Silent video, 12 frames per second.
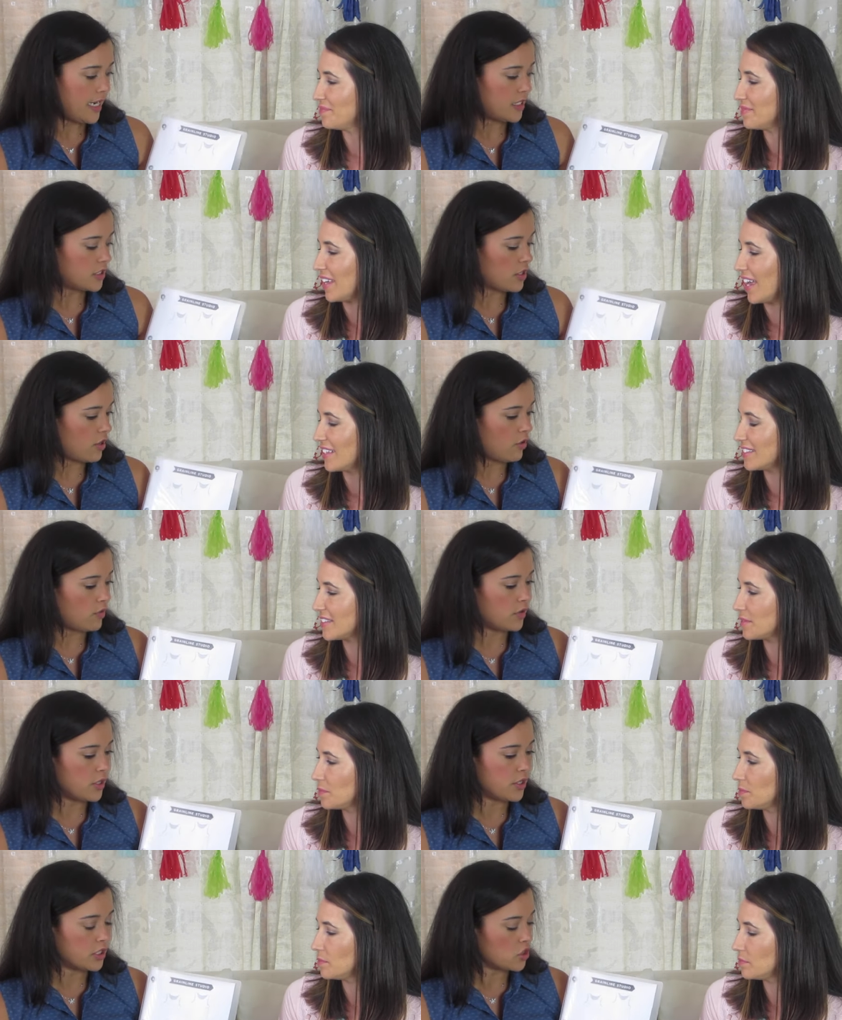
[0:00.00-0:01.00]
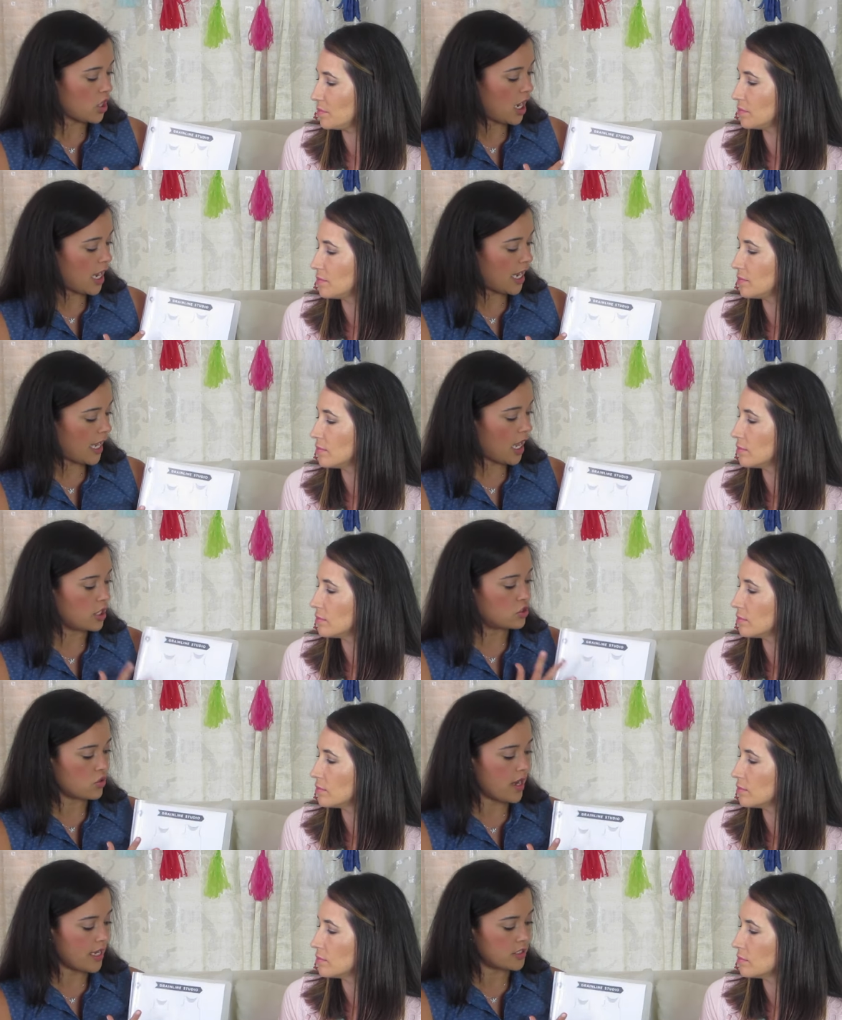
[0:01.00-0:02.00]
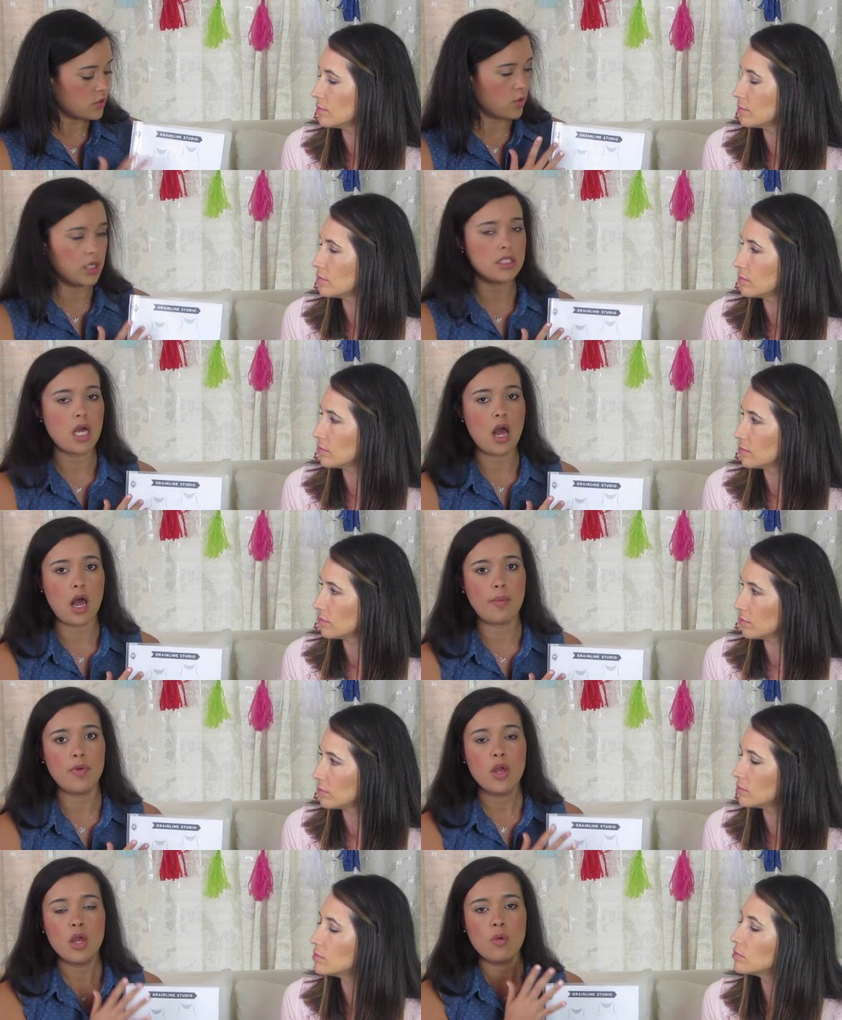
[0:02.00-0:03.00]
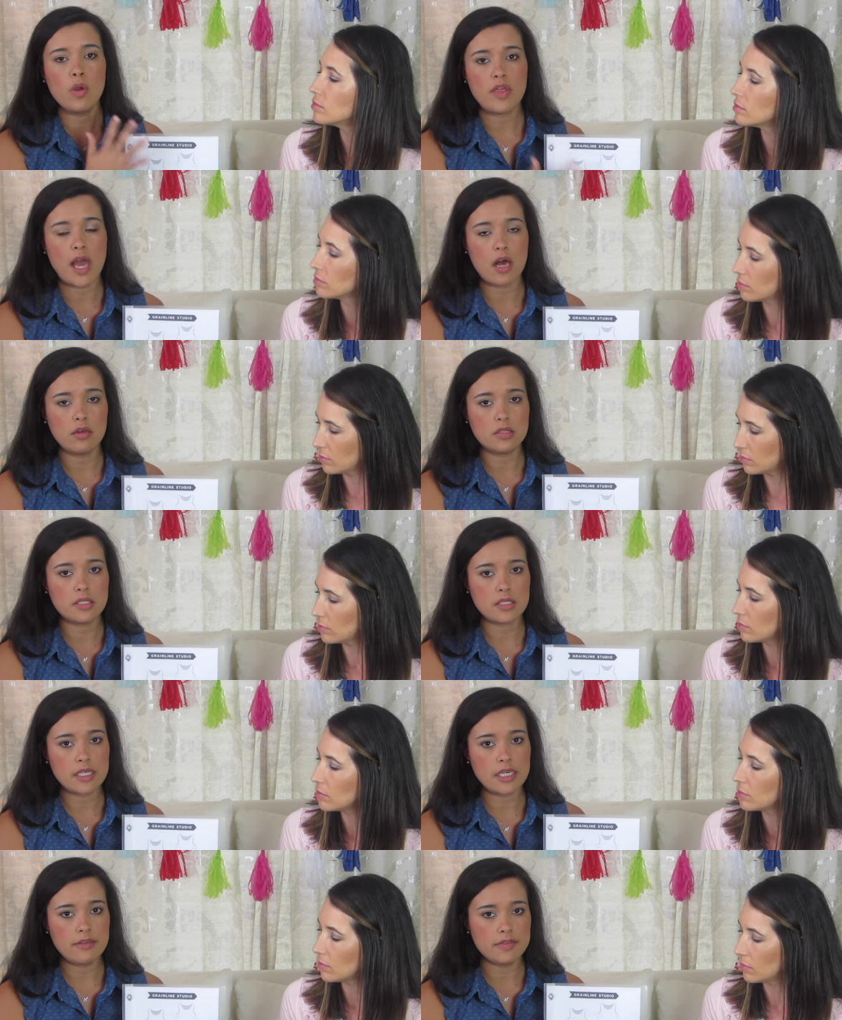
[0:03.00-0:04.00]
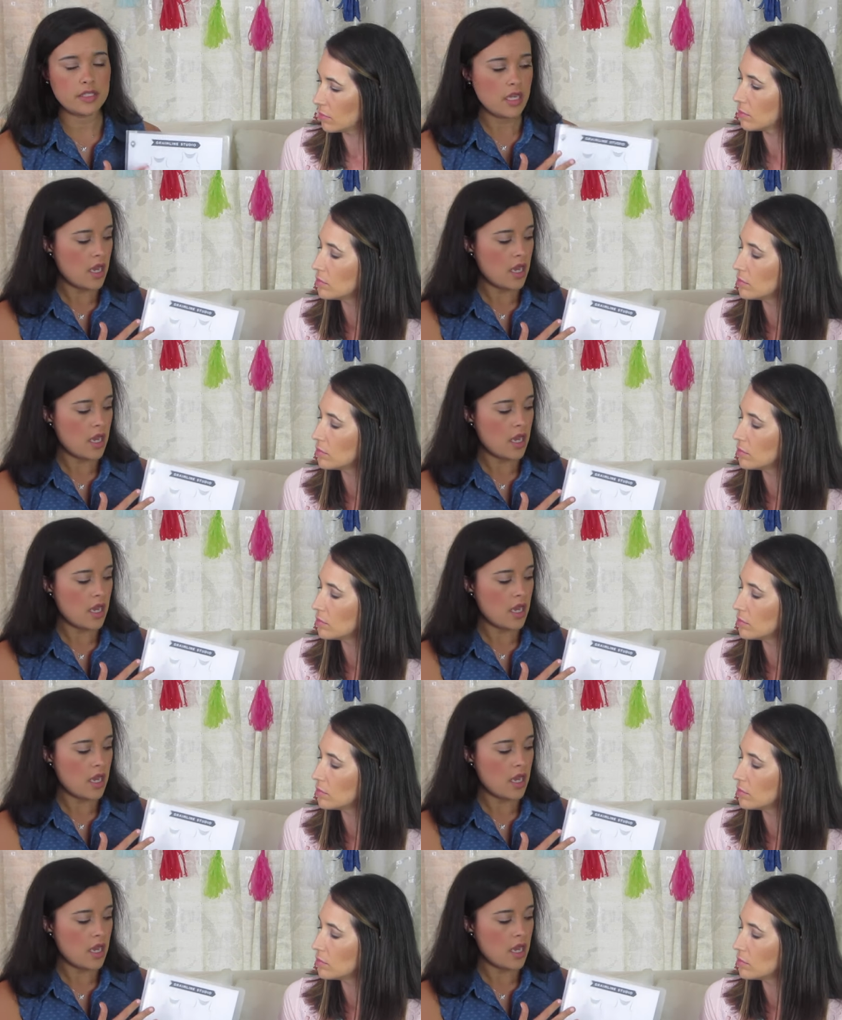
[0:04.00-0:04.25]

Speaker 1: So you can try a dress or a top without sleeves.